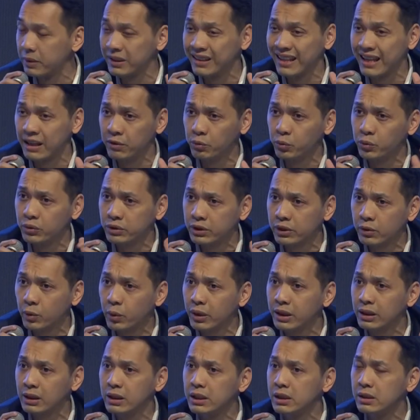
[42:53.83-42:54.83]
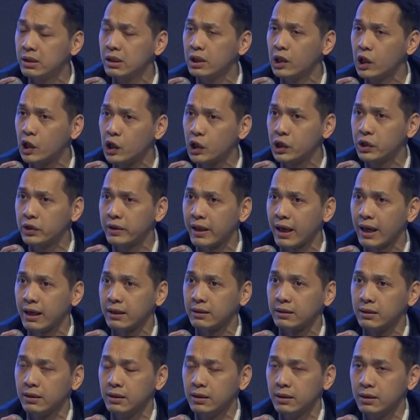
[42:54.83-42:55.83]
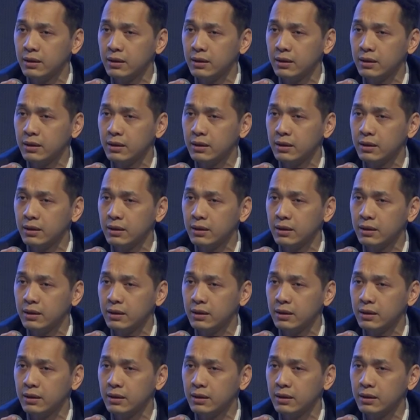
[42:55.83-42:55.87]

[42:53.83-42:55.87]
But then we quickly learned that